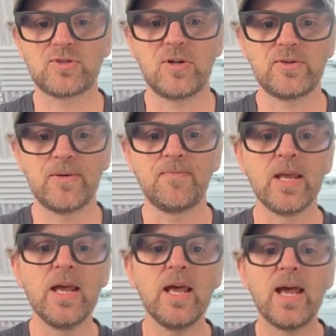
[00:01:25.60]
result here.
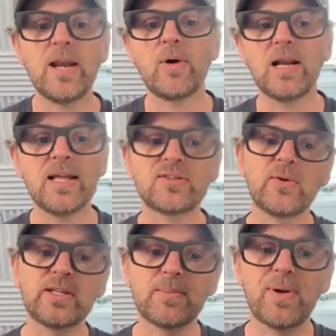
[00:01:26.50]
Anyway, let's
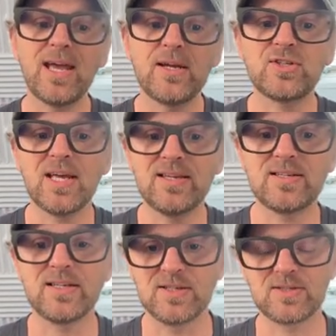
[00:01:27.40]
look at the page
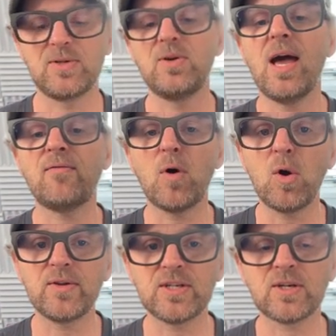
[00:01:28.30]
as it is. You have
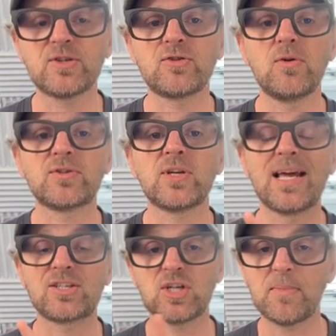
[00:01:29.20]
all these controllers
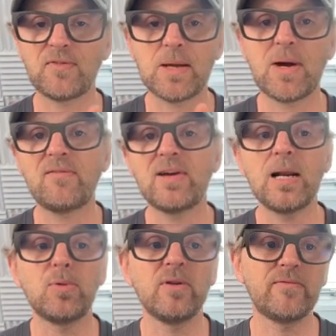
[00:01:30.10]
and some of them are
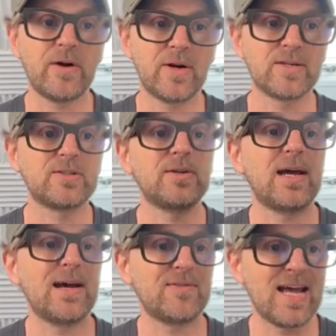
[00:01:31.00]
available in variants. You
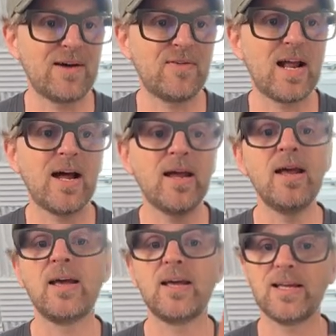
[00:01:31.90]
have AirFly
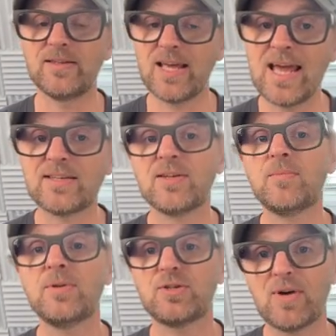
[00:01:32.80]
in the
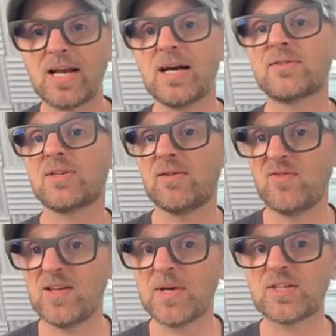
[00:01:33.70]
ATEM, TriCaster and
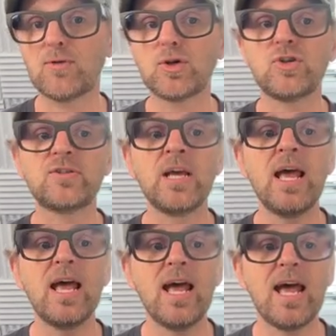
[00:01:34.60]
vMix versions,
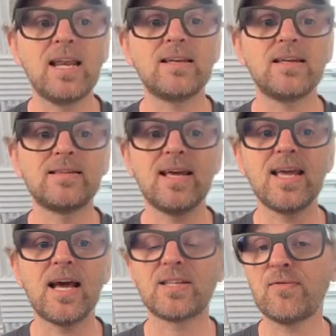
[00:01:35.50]
and
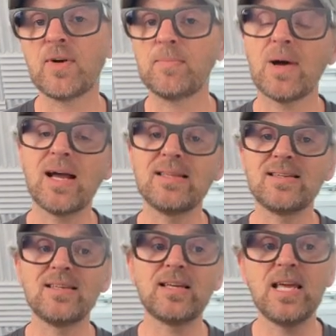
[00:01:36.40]
they are different by
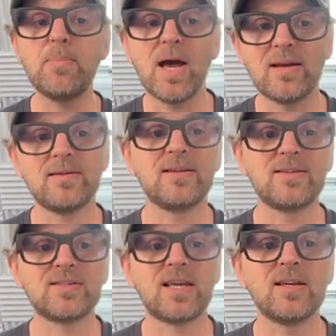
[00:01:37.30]
the keypad in
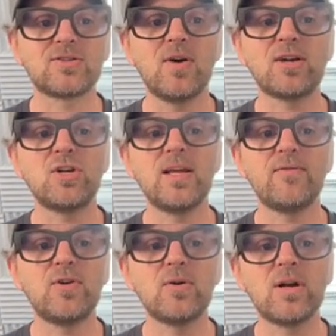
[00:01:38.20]
this case. So actually,
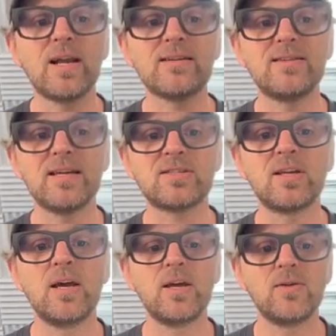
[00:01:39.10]
if you click
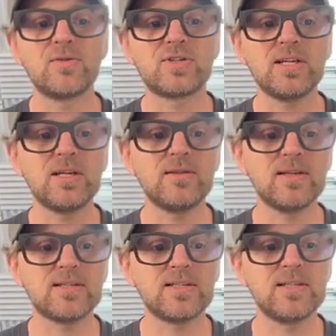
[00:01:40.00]
this, you'll see this